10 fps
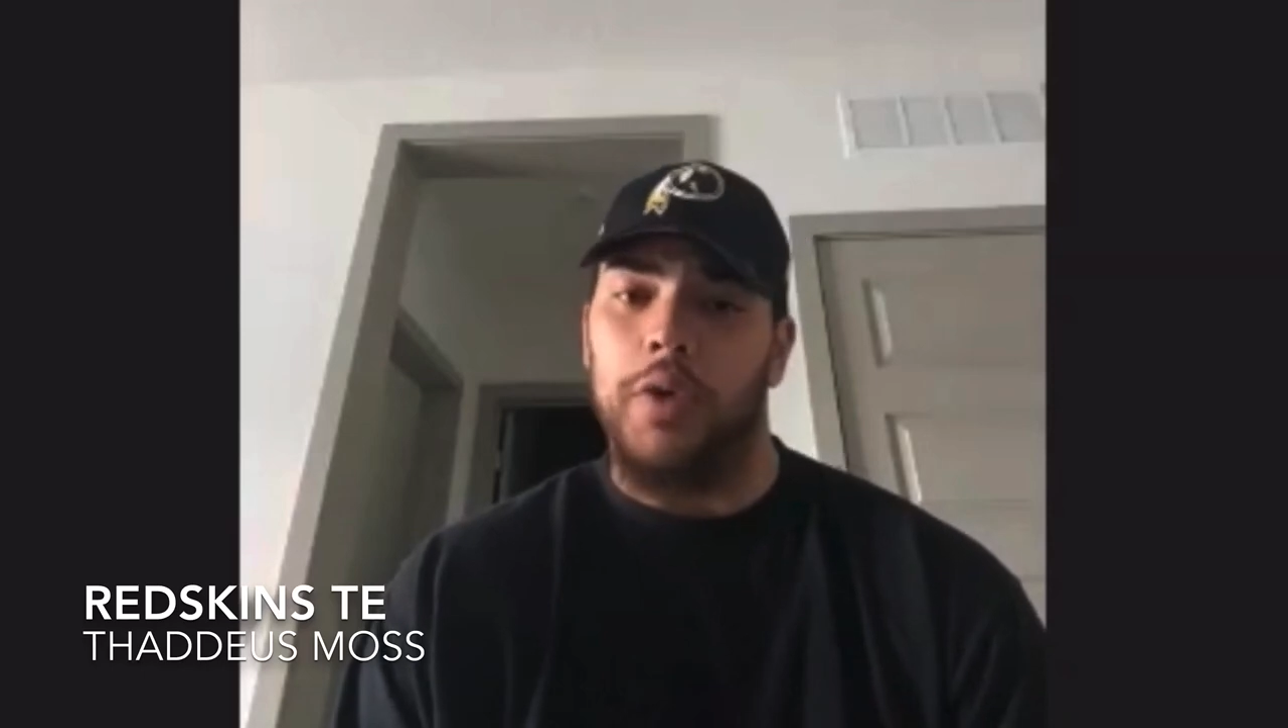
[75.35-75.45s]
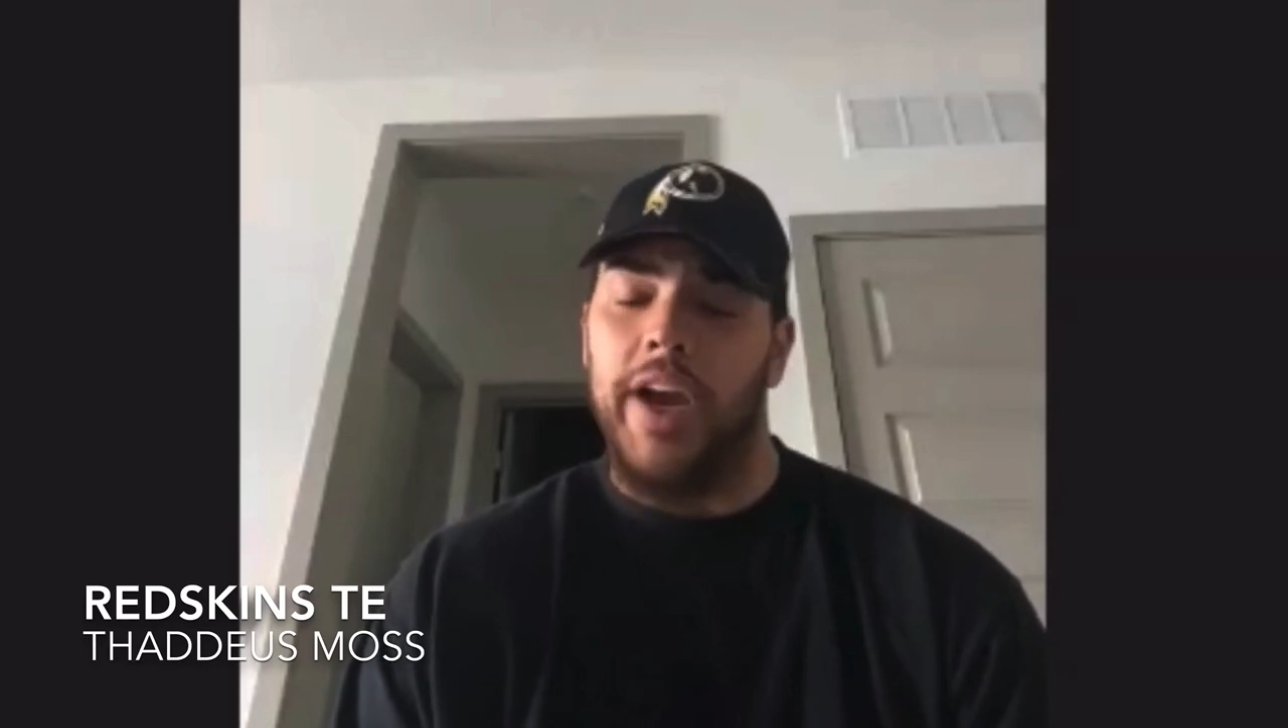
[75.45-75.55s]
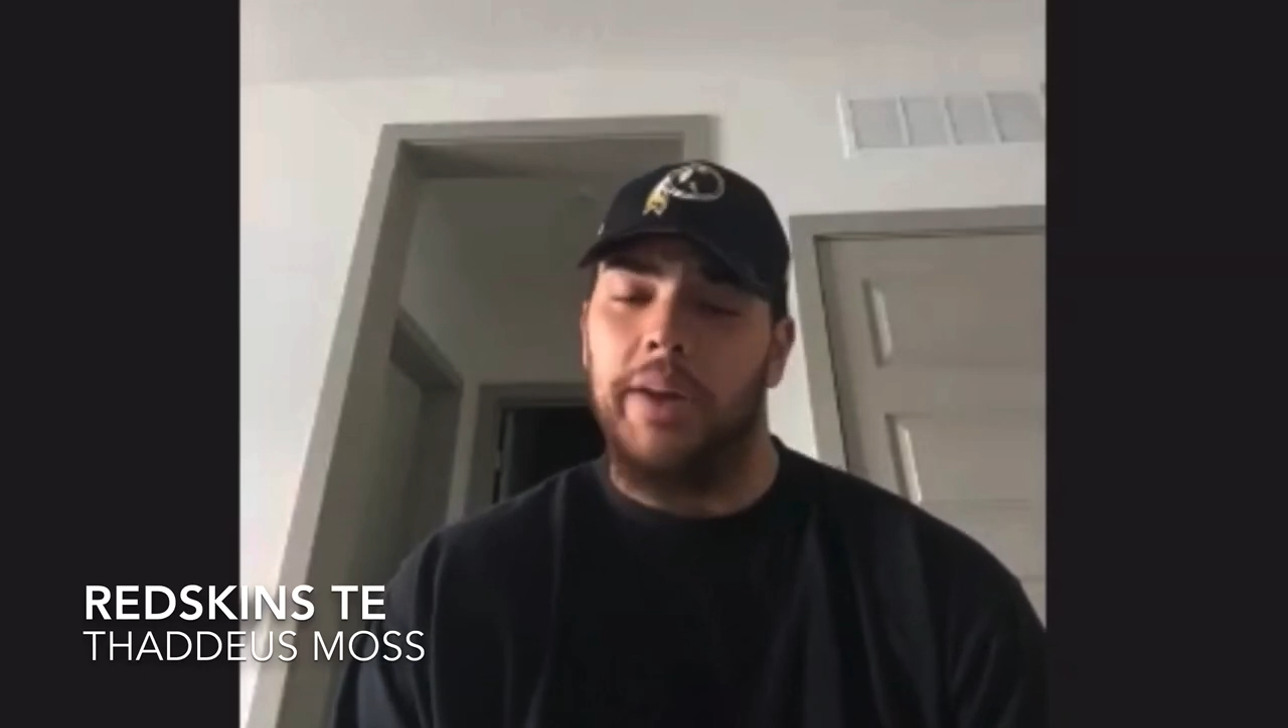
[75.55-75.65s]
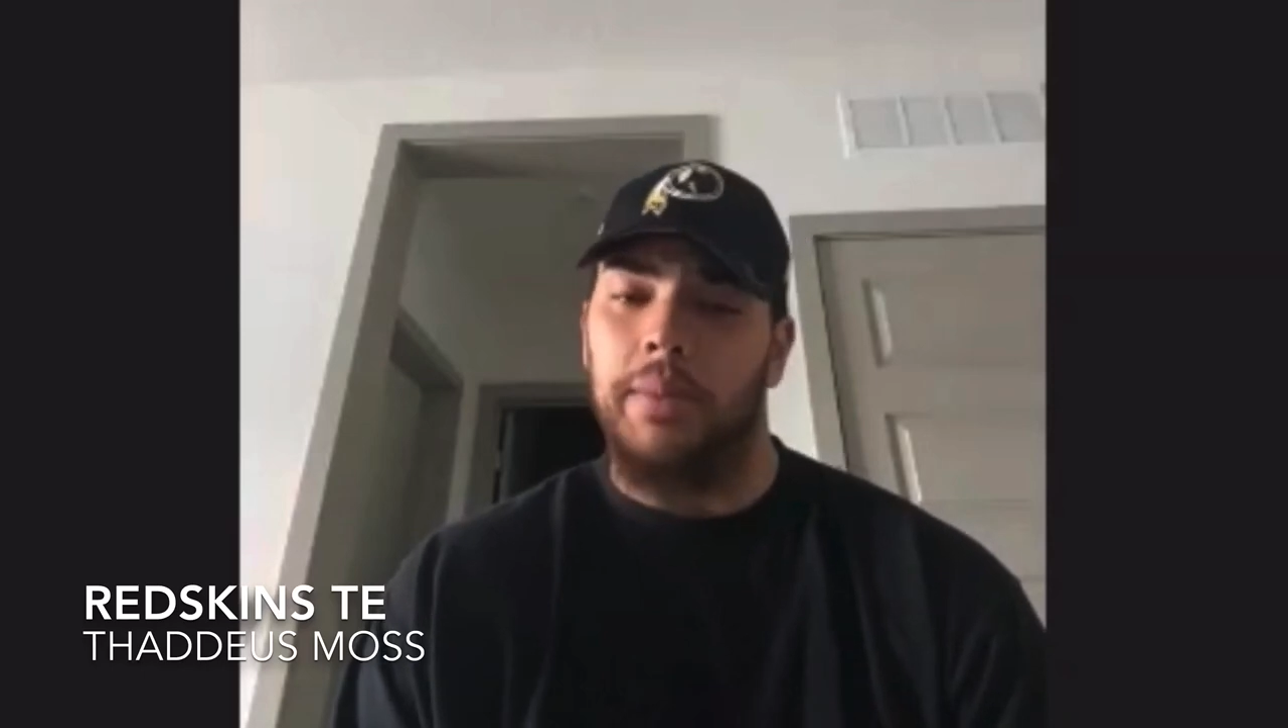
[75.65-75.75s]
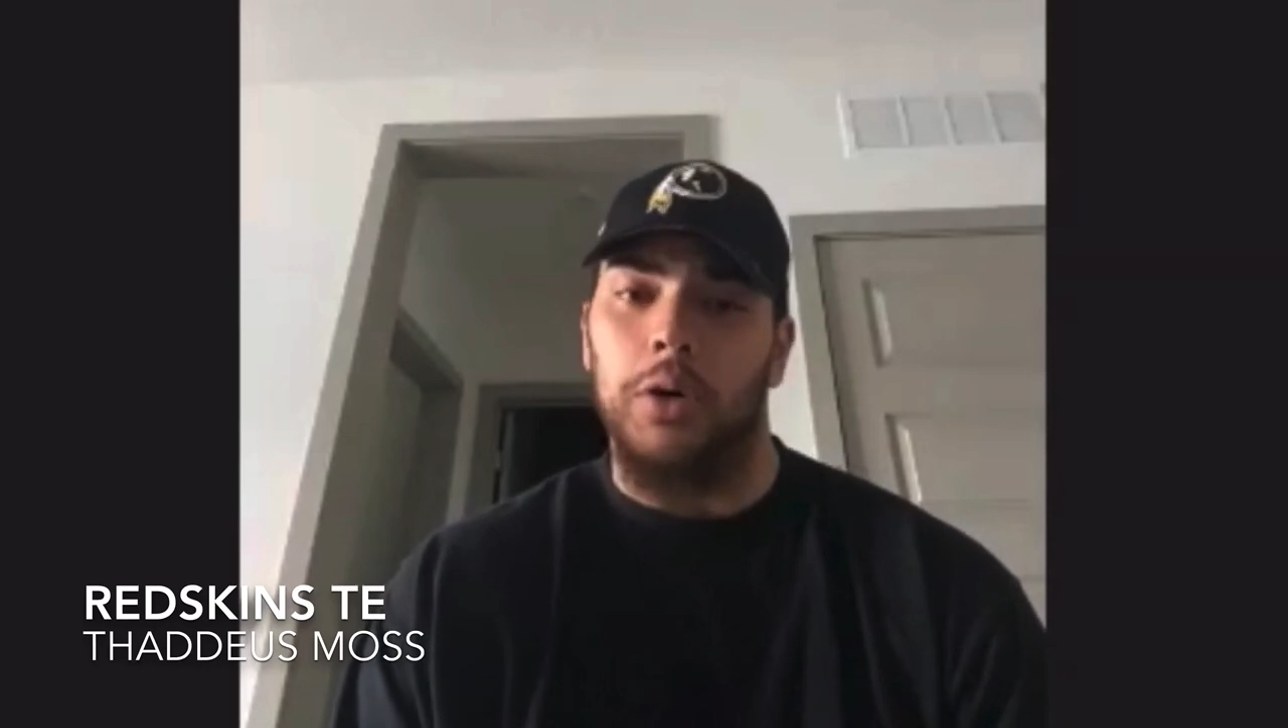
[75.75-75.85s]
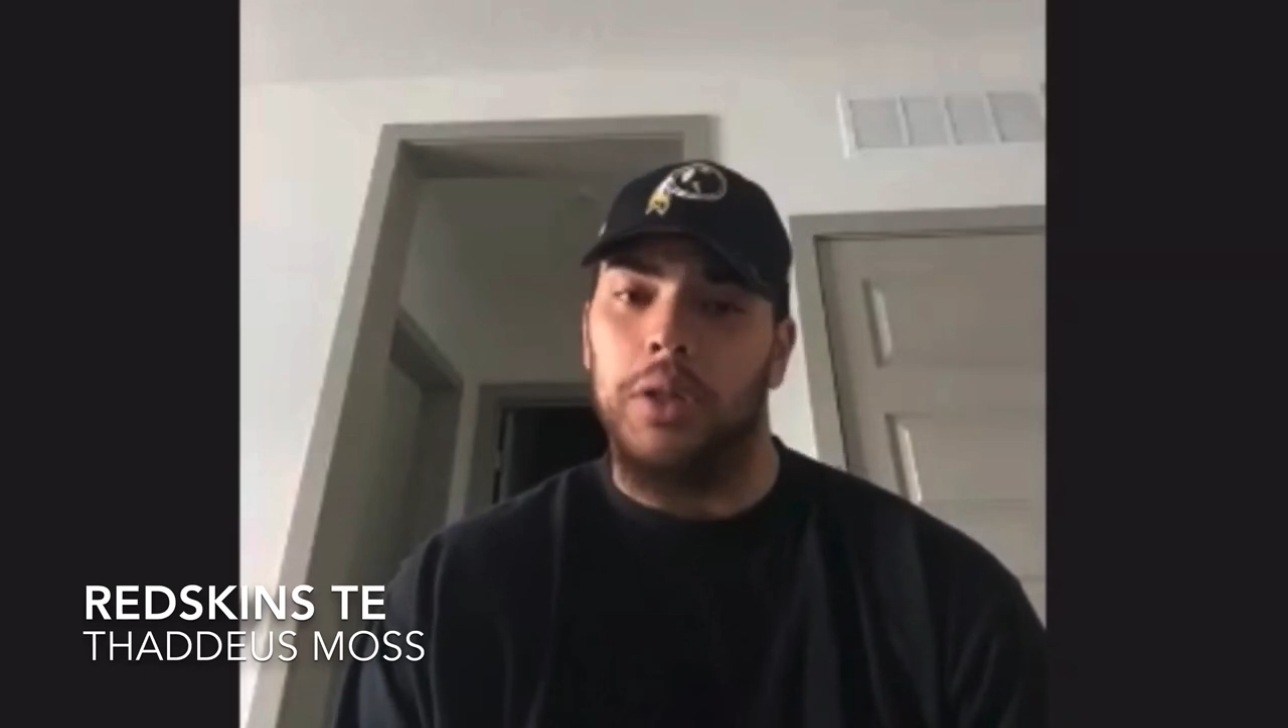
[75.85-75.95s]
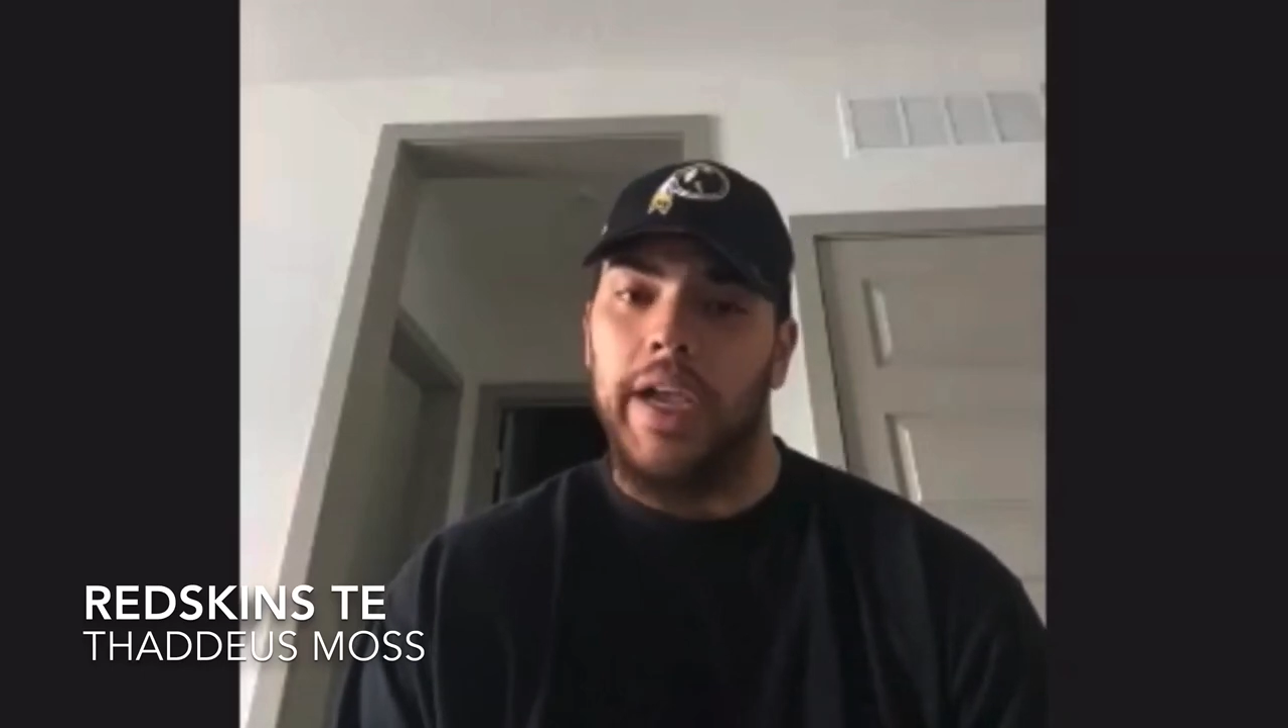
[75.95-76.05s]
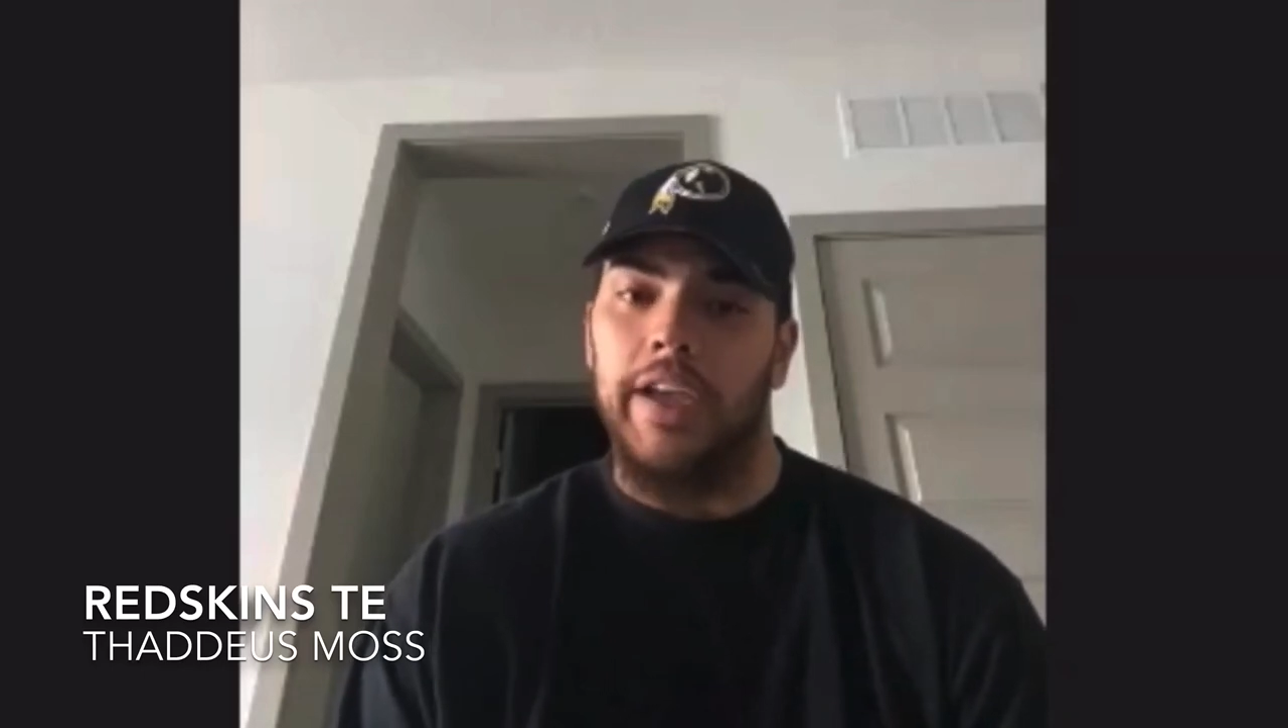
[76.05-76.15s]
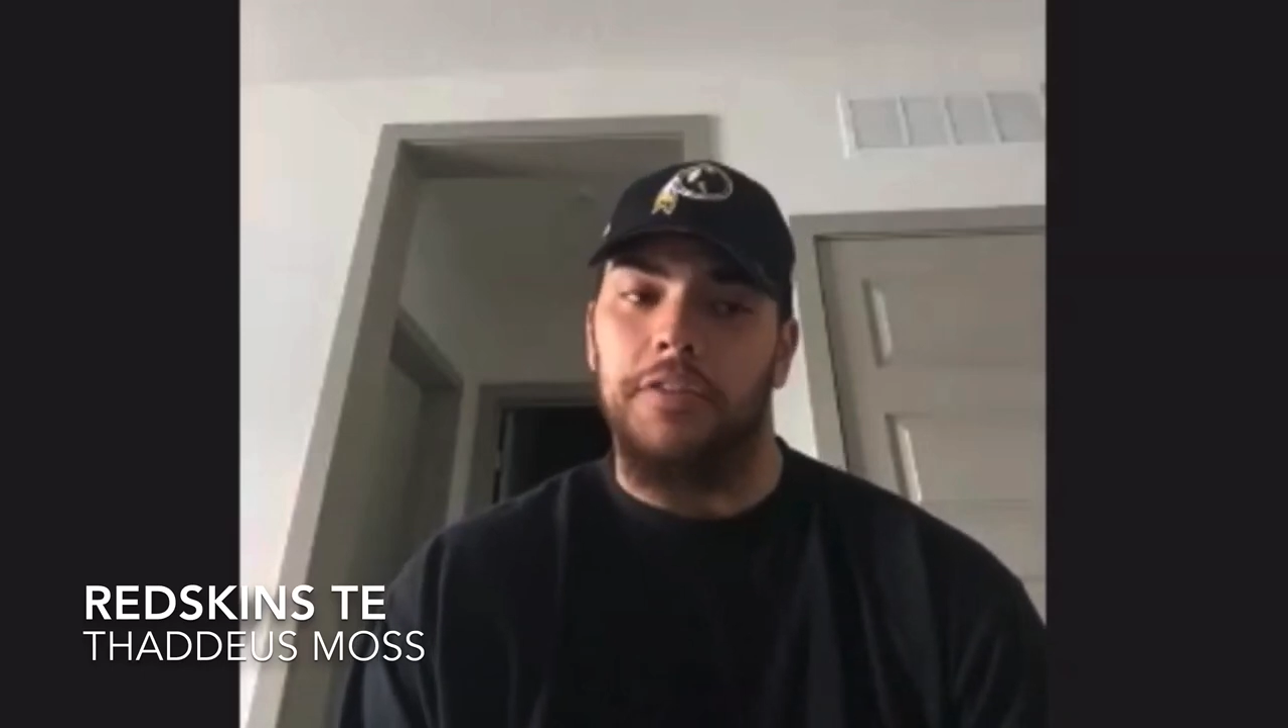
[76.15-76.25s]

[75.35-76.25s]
my whole life,